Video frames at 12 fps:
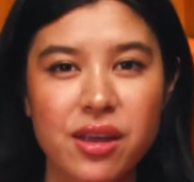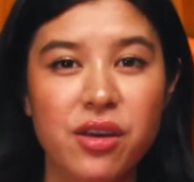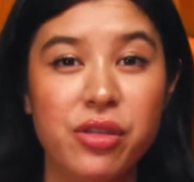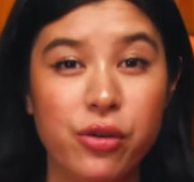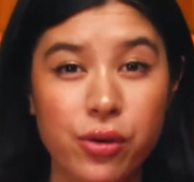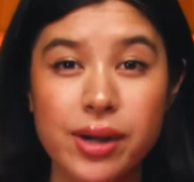The
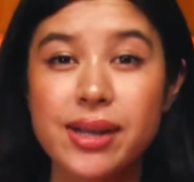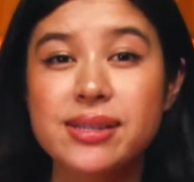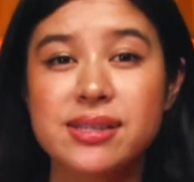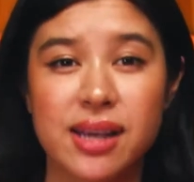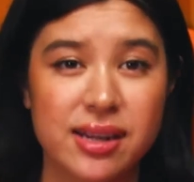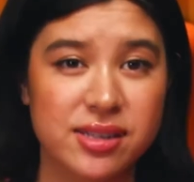authorities
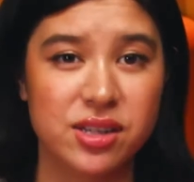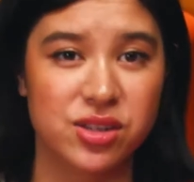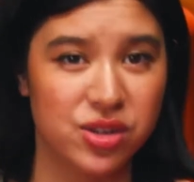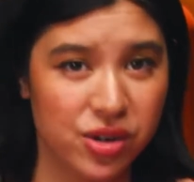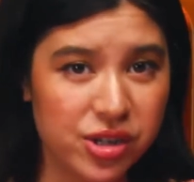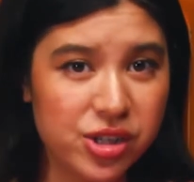sent to
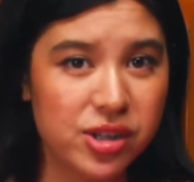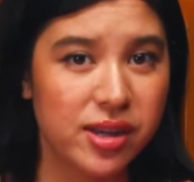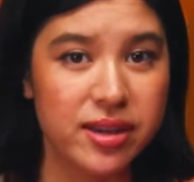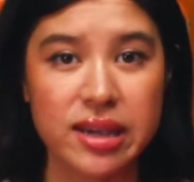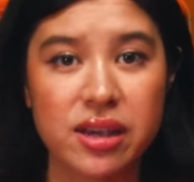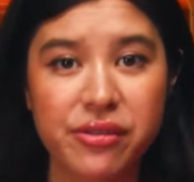search the
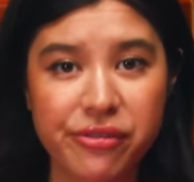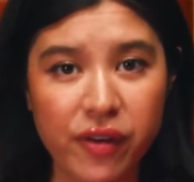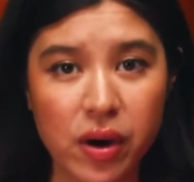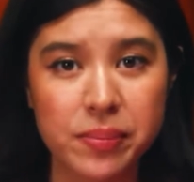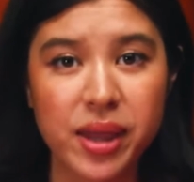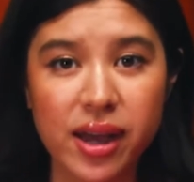Gein
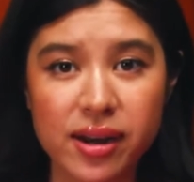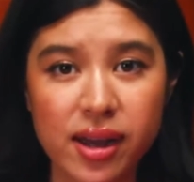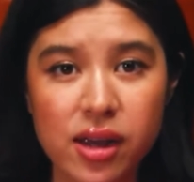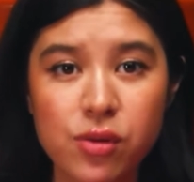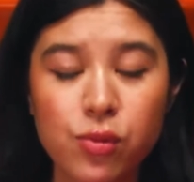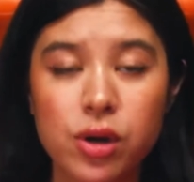farm that
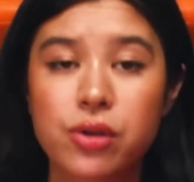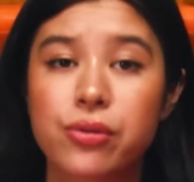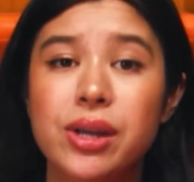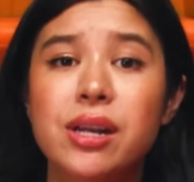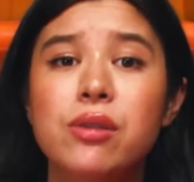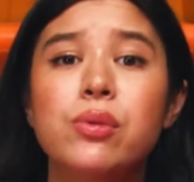night were
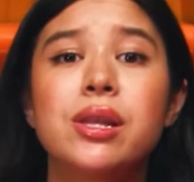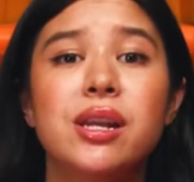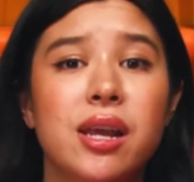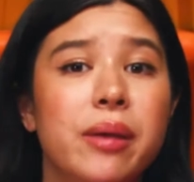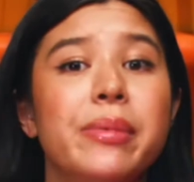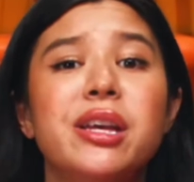greeted with
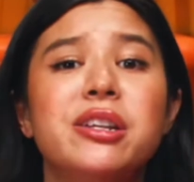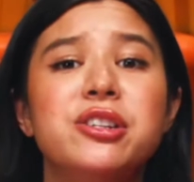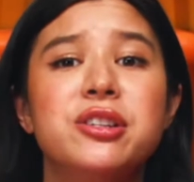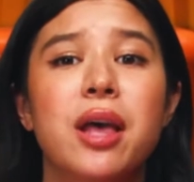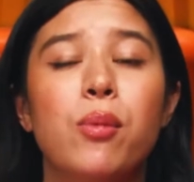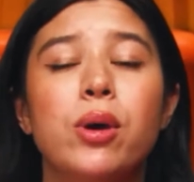an
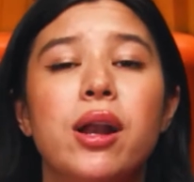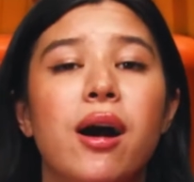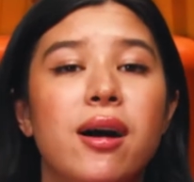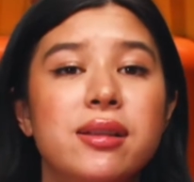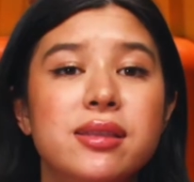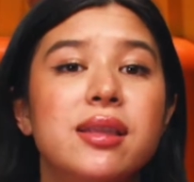image that would
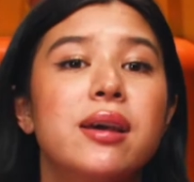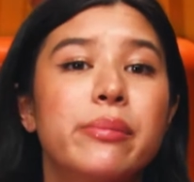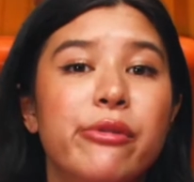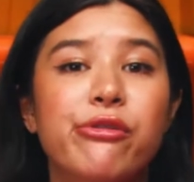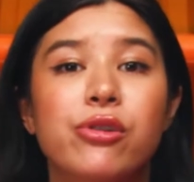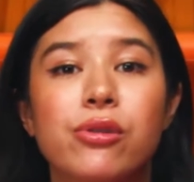haunt
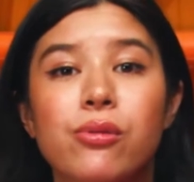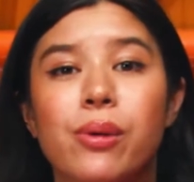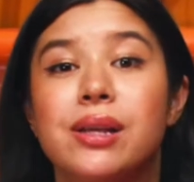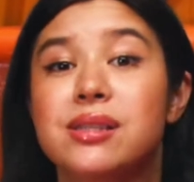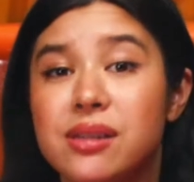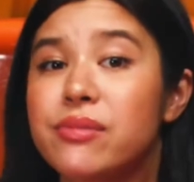them for the
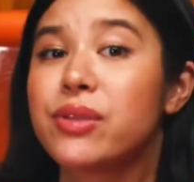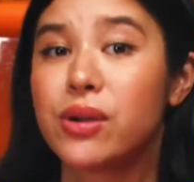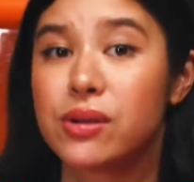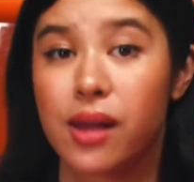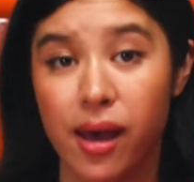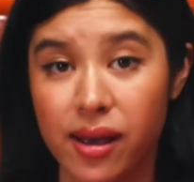rest of
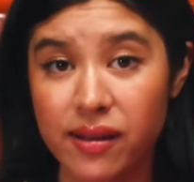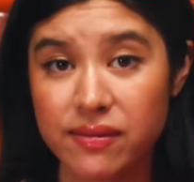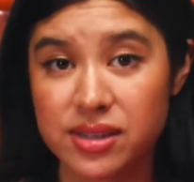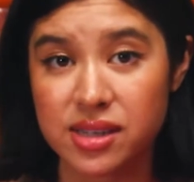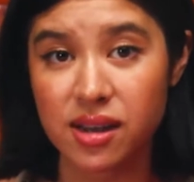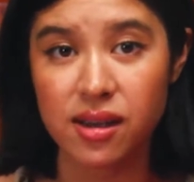their lives.